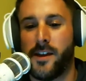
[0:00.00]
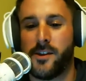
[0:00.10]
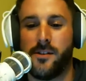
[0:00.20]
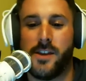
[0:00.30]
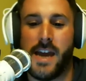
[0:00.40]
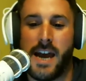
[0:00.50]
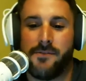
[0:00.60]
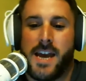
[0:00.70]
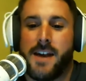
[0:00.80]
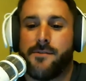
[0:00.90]
Like, you
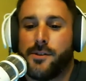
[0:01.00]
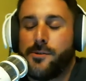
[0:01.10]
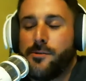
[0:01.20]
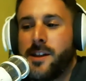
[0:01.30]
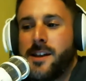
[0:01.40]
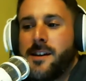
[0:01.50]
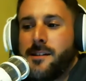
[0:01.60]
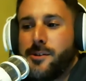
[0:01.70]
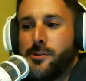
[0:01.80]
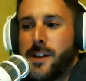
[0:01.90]
have to have a little
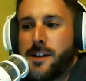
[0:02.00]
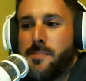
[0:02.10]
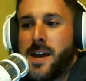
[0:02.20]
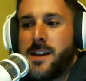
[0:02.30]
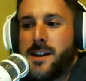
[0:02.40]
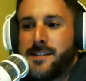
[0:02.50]
link bait